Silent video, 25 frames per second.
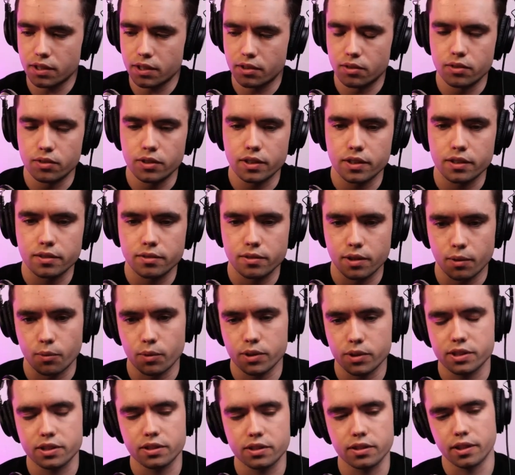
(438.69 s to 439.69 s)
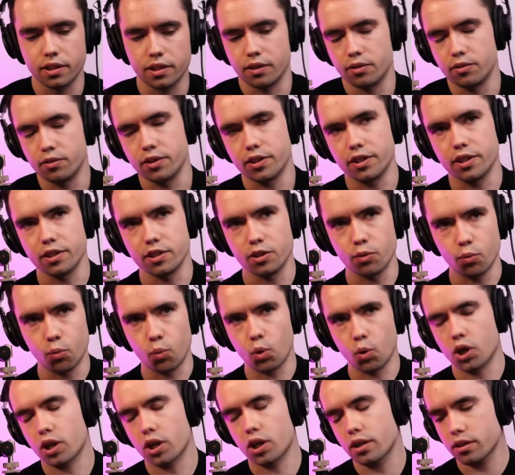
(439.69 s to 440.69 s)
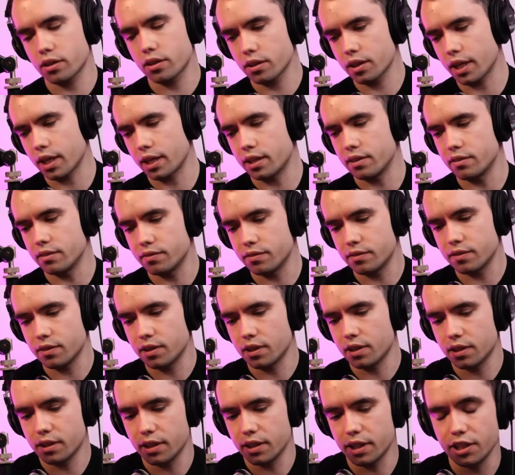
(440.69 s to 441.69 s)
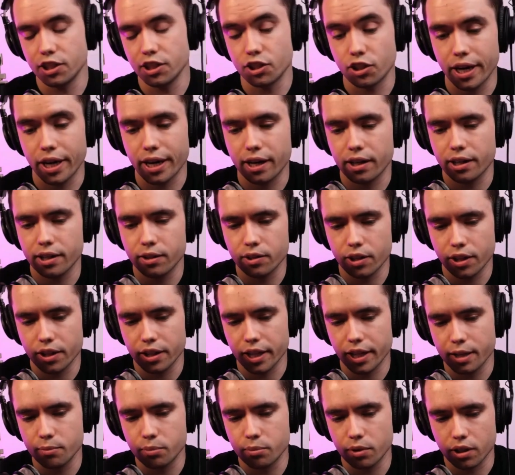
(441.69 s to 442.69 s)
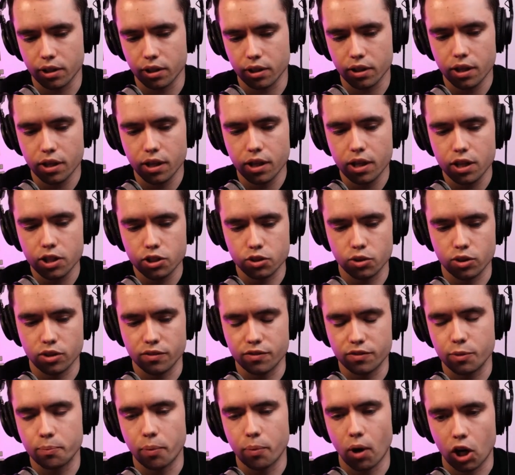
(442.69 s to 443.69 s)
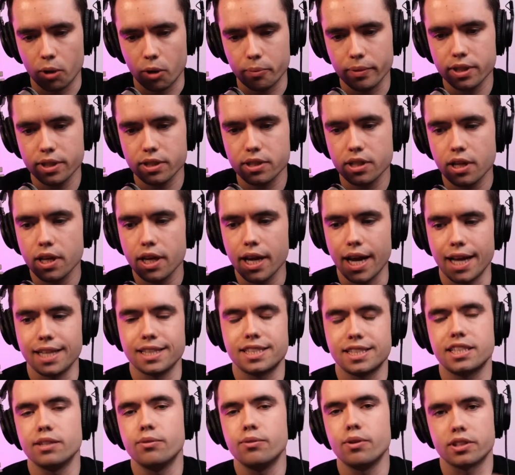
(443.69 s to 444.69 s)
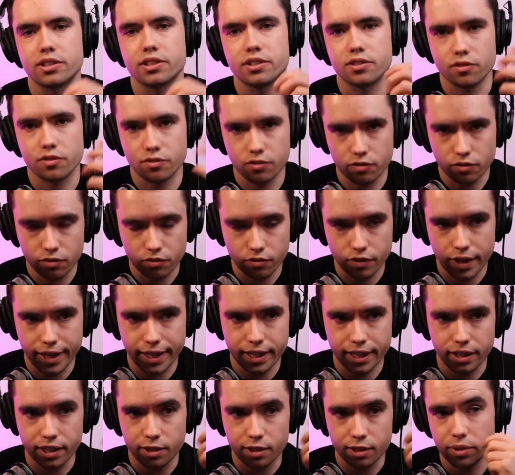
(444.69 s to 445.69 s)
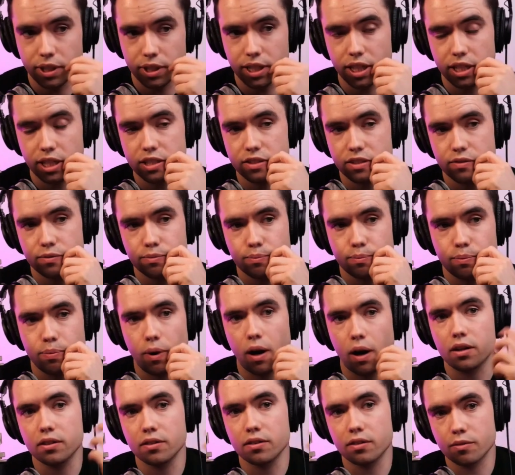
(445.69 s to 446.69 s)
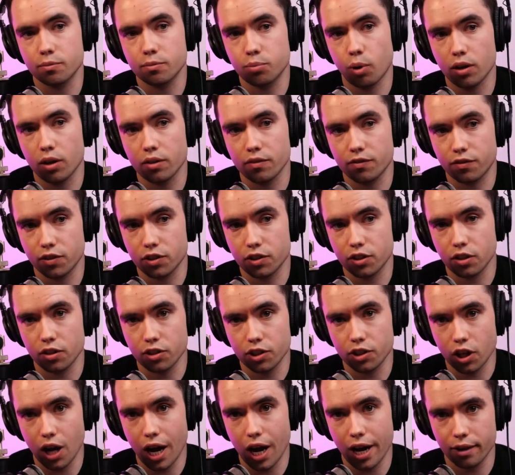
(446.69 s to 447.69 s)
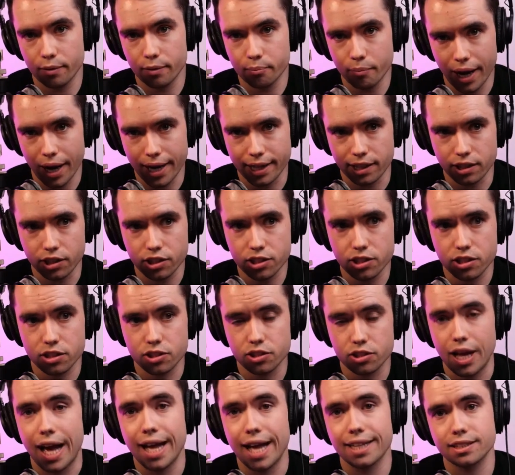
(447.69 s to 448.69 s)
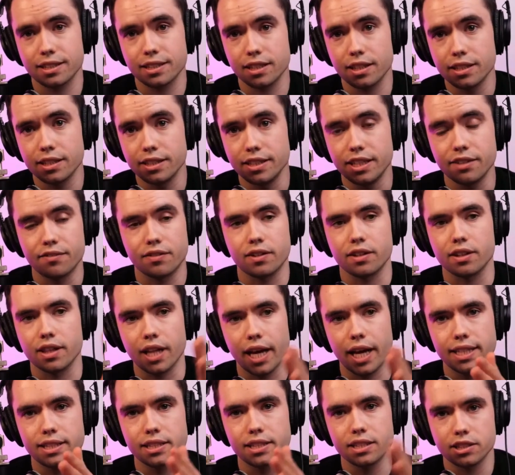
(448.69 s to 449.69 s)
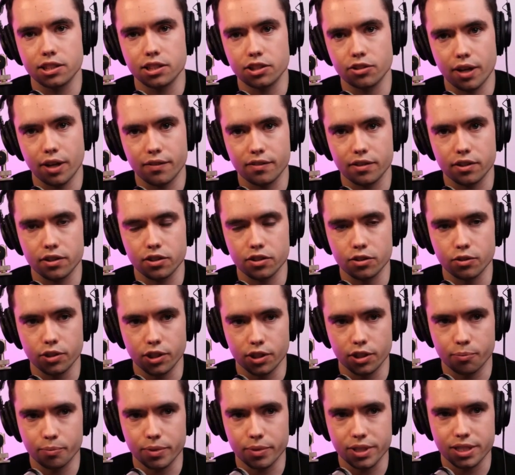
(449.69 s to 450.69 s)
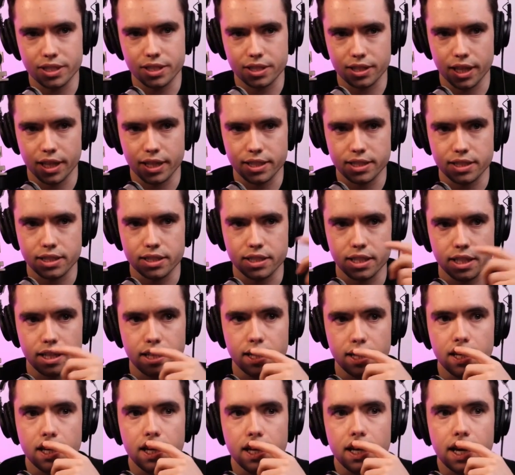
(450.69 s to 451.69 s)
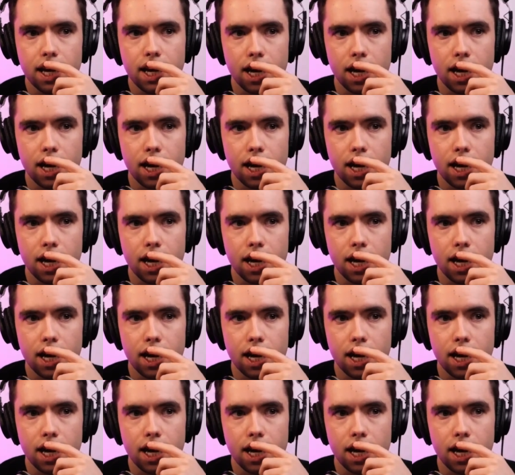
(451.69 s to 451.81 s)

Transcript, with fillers: you know what's you know, the, the work kind of uh, in your area of the labor sort of department and see what's regulated because part part first of all you're hiring minors so that's a different license that you have to do in your business licensing